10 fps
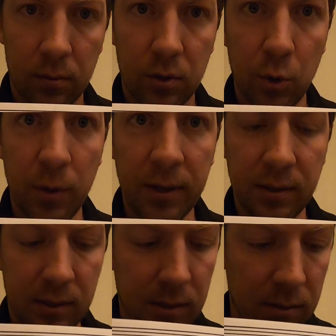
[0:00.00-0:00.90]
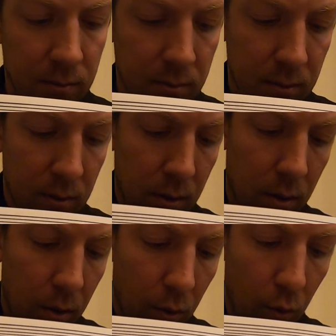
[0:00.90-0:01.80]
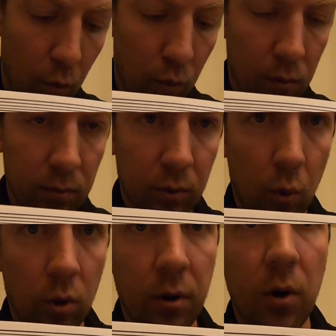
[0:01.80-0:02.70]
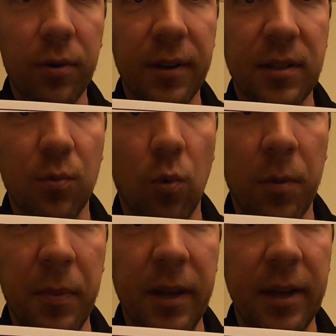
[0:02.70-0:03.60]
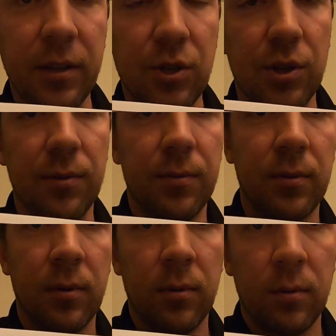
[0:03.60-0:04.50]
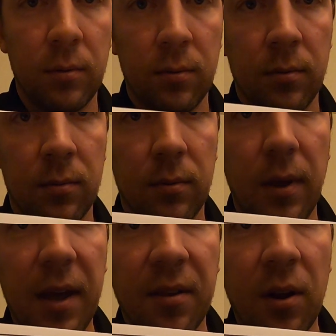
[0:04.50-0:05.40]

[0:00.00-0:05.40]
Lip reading: 2 beats. Quarter note gets 1 beat each. 8th